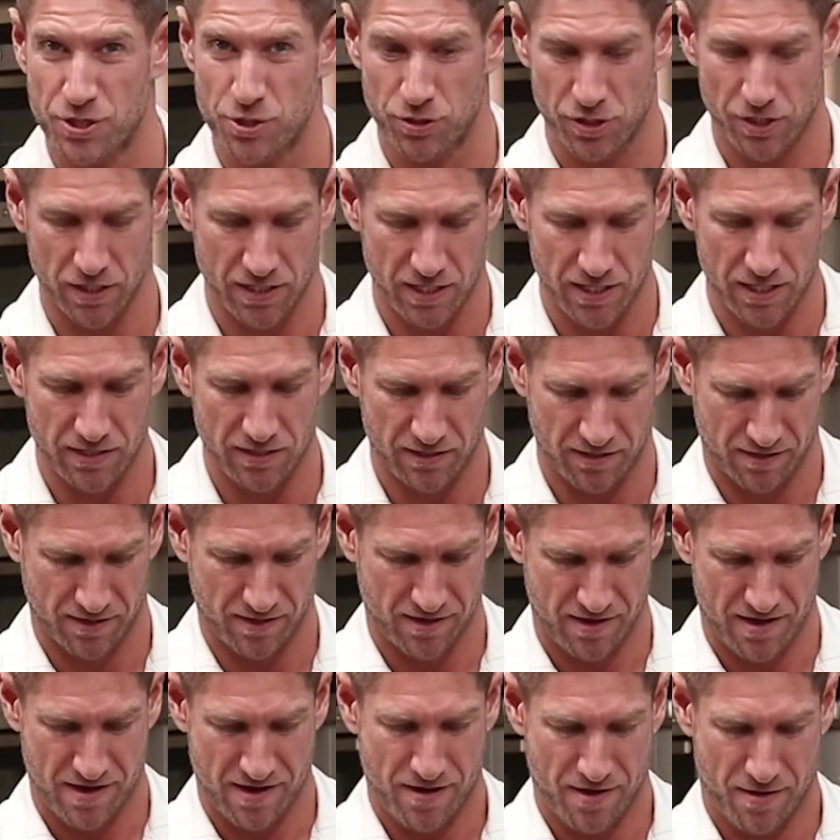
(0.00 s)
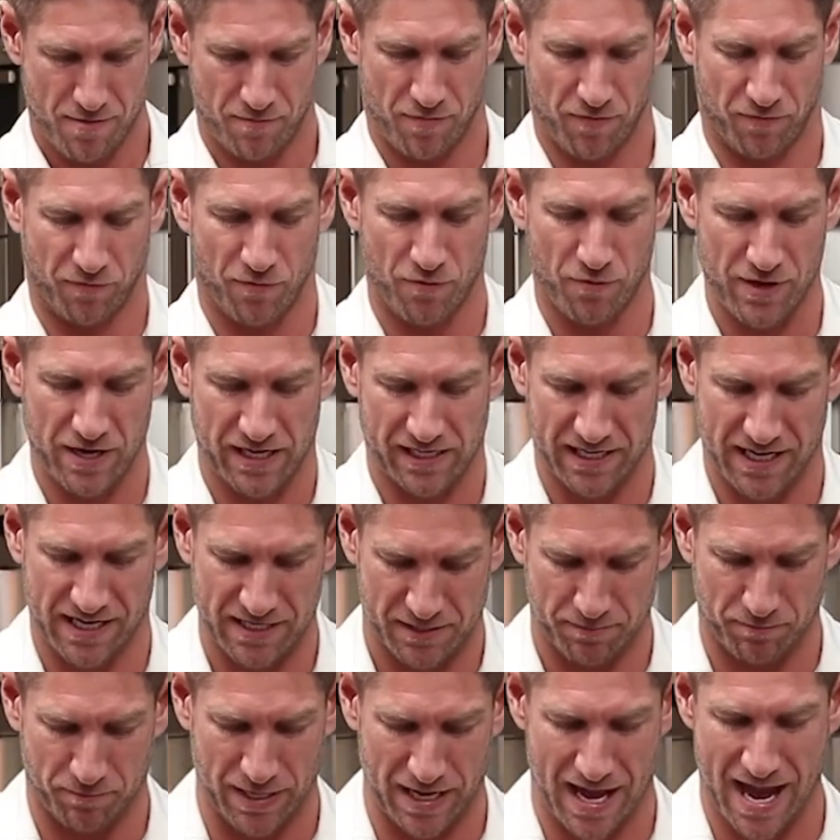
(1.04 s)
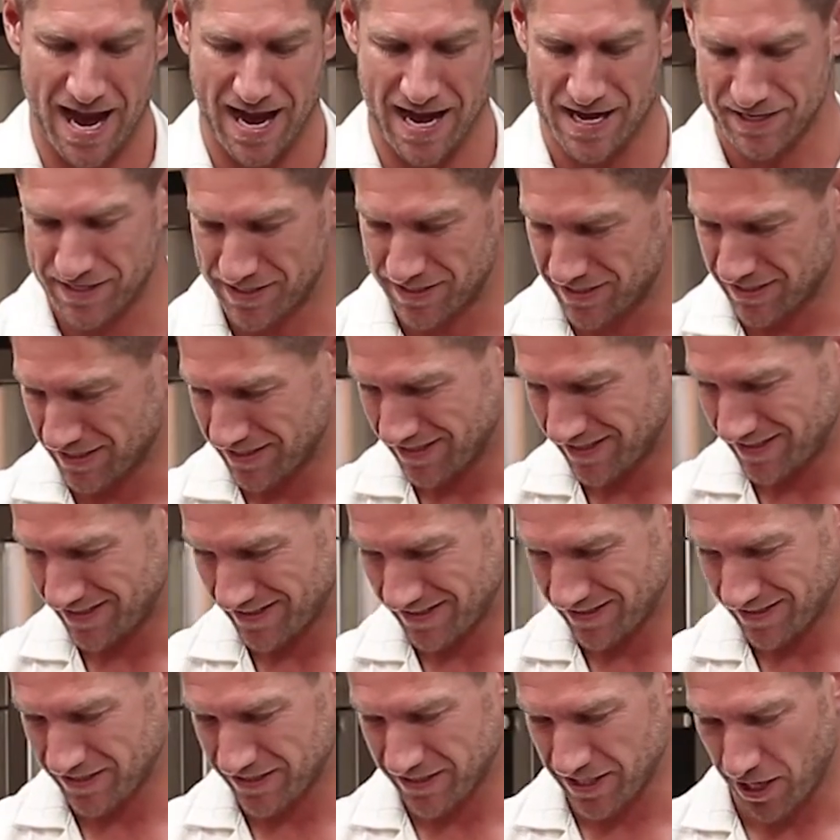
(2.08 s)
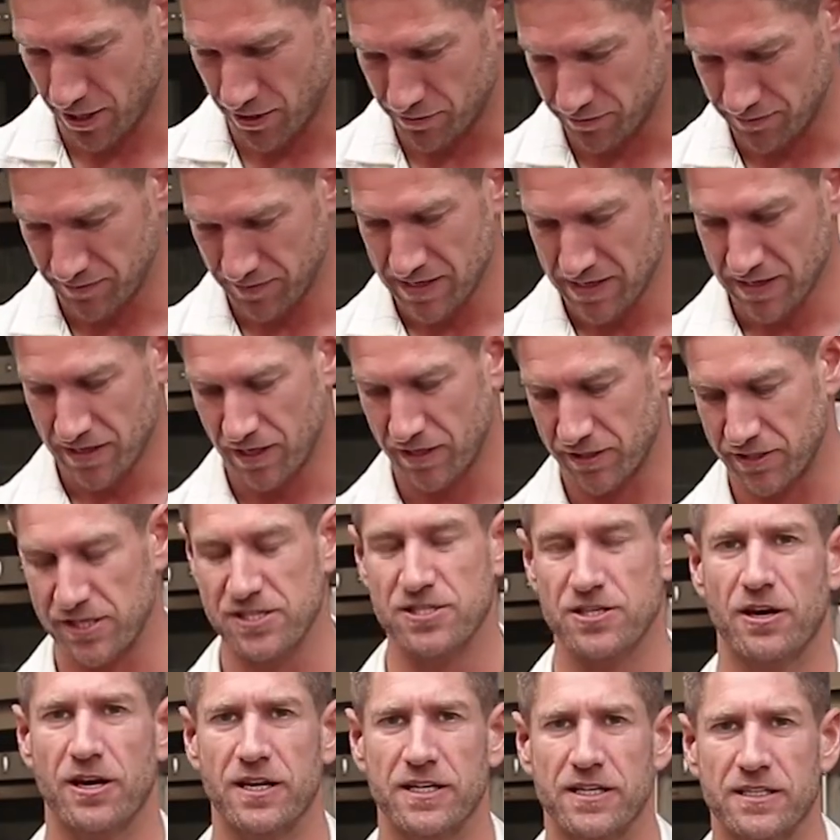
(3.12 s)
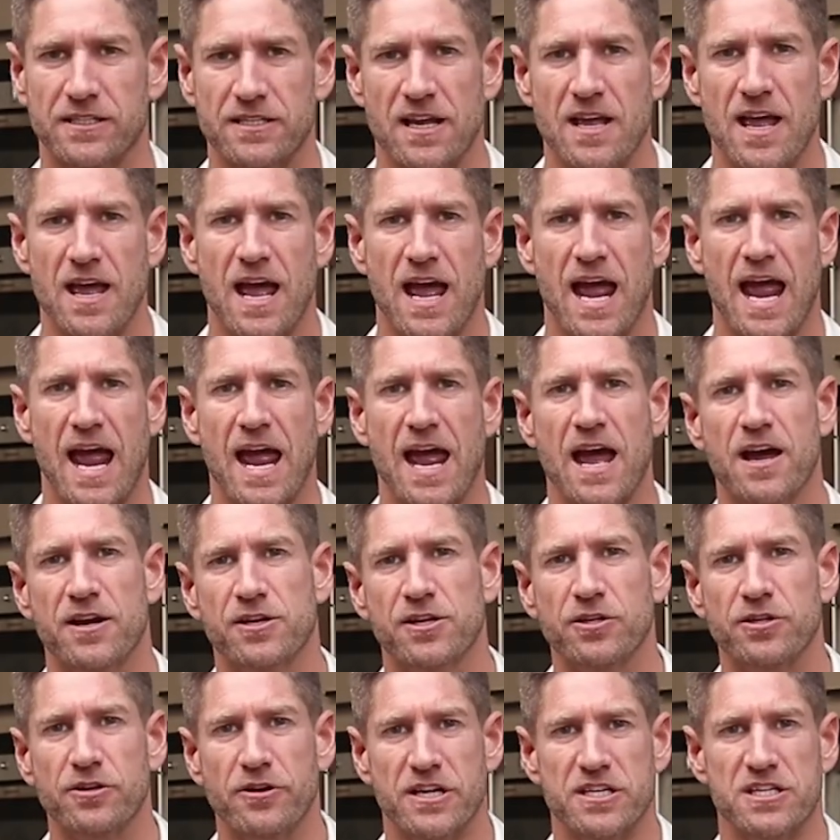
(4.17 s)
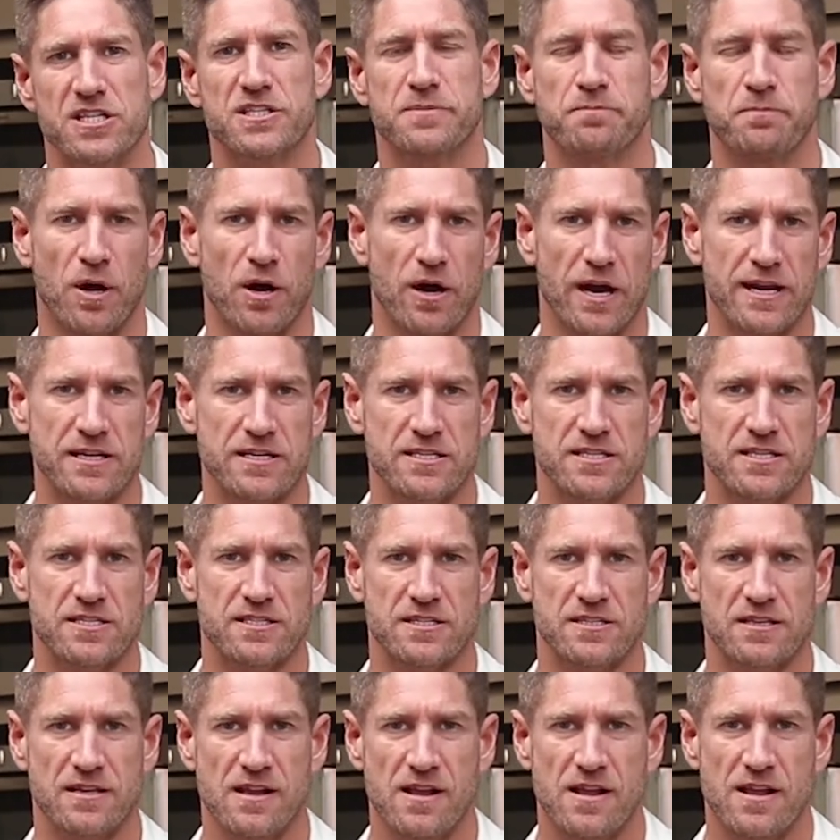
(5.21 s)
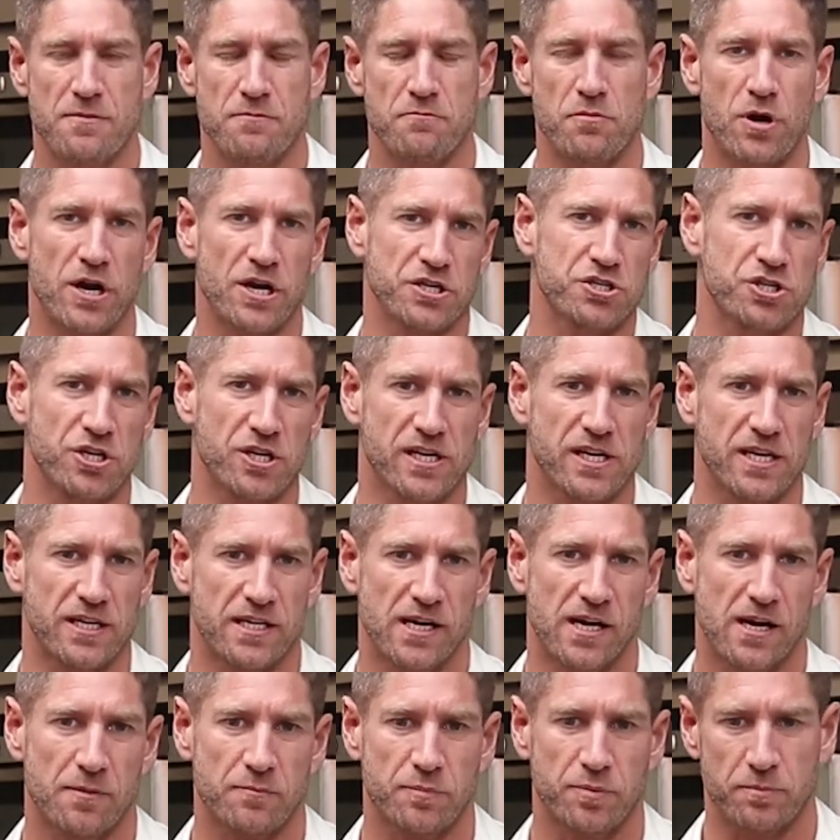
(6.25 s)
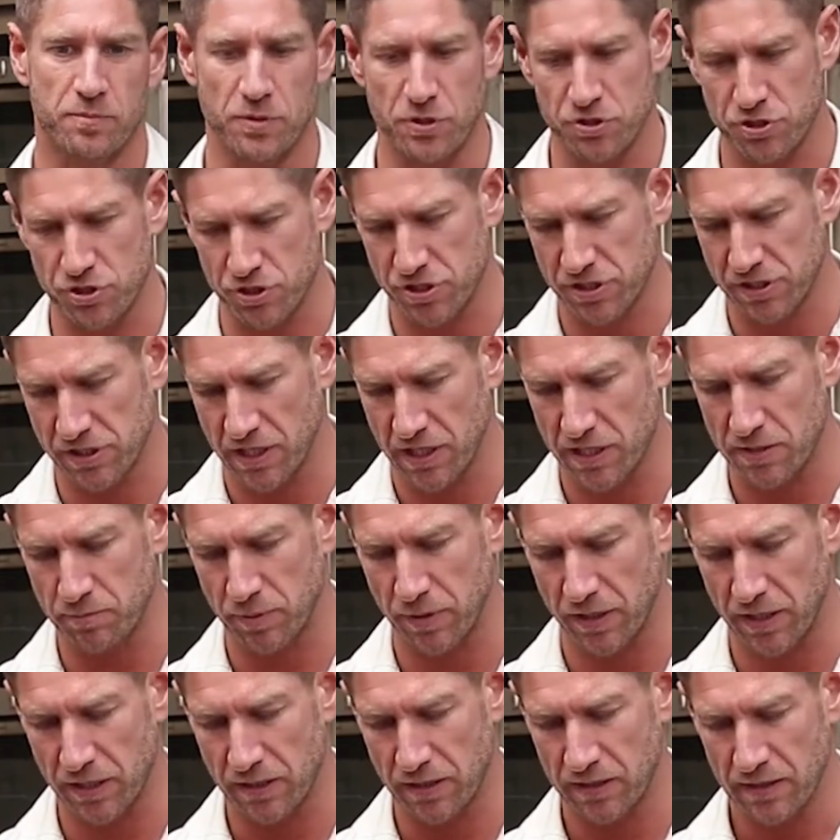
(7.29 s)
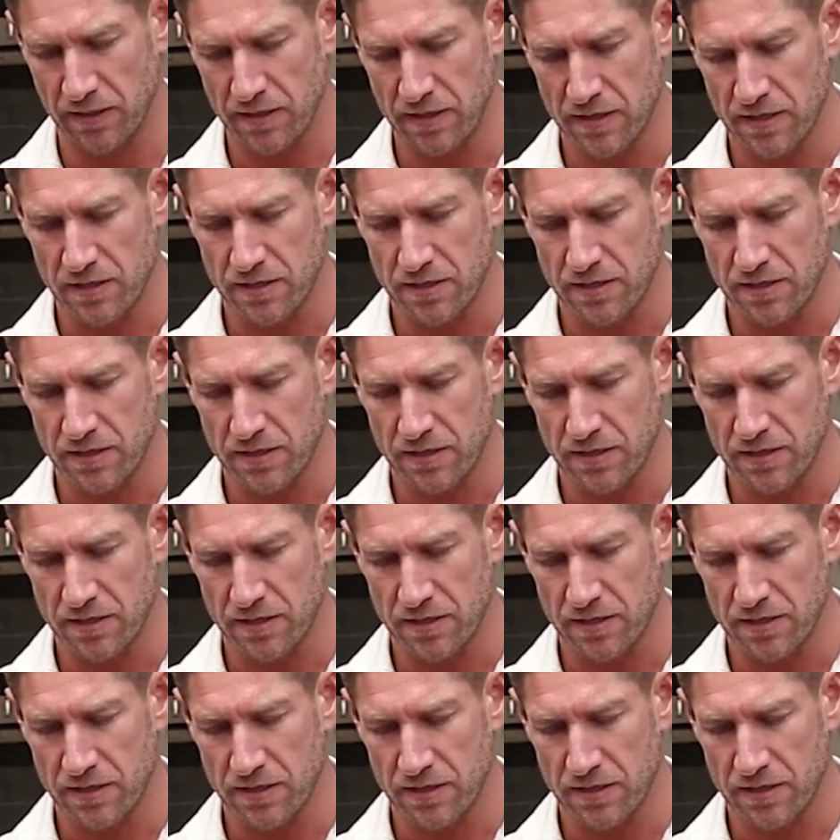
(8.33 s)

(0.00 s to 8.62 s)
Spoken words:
you can eat before it gets bland. So I decided, how could I spice my chicken up, but just keep it